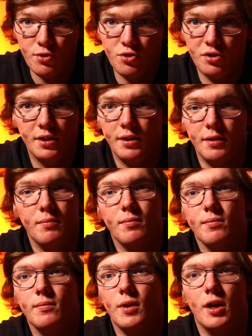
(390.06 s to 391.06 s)
usually,
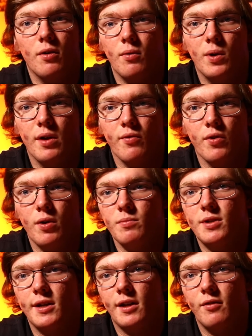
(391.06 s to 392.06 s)
whenever
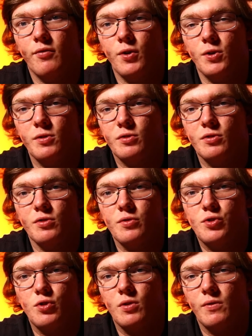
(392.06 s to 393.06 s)
I'm taking photos
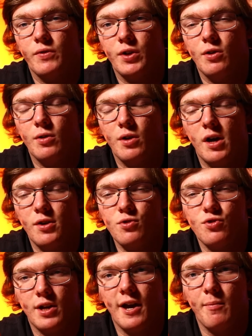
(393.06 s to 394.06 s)
or shooting video, I
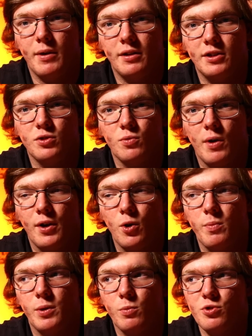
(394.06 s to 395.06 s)
usually have my lens wide
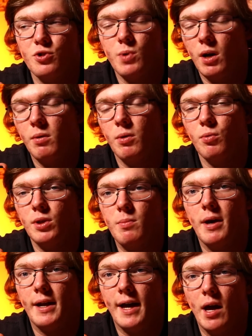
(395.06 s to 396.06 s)
open, which is probably a really
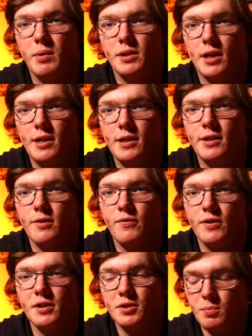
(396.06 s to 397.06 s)
bad habit that I need to
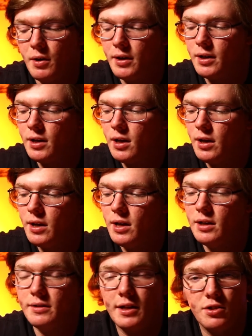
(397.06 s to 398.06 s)
fix, but
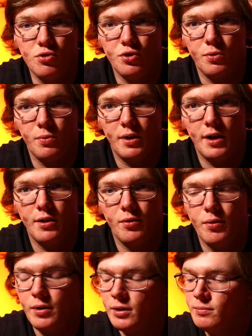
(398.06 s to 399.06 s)
that's usually what I
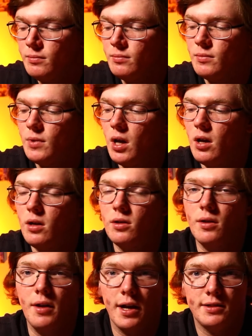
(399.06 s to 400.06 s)
do.
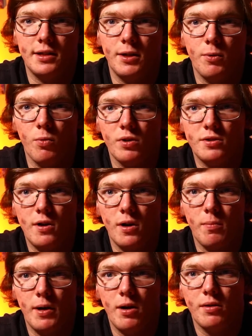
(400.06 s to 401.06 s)
Next thing we're going to
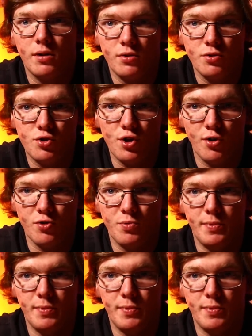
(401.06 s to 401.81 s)
talk about, shutter